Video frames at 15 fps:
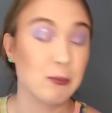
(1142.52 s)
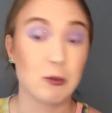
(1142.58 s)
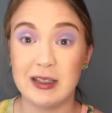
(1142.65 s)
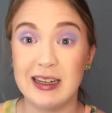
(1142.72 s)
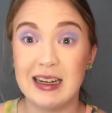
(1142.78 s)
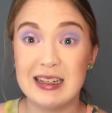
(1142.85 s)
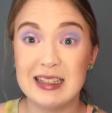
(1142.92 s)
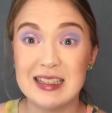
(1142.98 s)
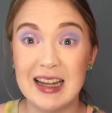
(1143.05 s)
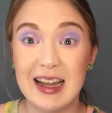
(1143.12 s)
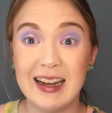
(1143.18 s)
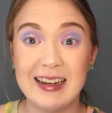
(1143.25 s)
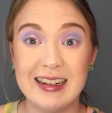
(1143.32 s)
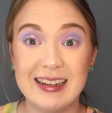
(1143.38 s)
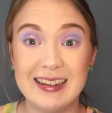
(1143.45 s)
really
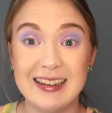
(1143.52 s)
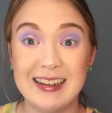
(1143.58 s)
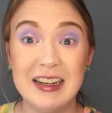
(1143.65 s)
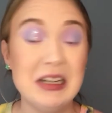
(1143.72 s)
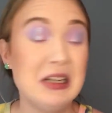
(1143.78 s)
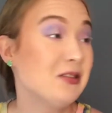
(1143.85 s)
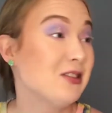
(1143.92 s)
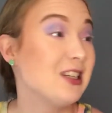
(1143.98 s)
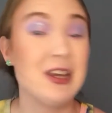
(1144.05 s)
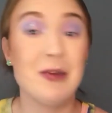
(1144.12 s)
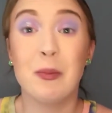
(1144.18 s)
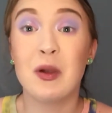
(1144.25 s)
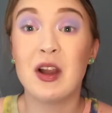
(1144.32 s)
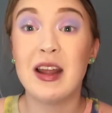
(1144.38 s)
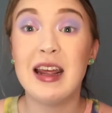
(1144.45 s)
excited to keep
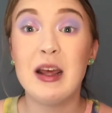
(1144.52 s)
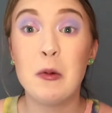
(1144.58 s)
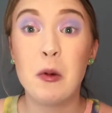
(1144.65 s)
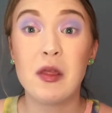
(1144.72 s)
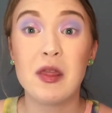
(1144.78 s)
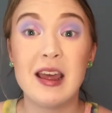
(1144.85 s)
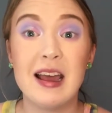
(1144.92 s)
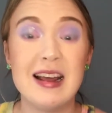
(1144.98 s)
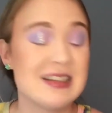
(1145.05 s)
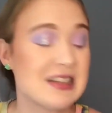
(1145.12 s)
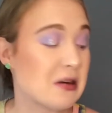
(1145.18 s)
playing with it,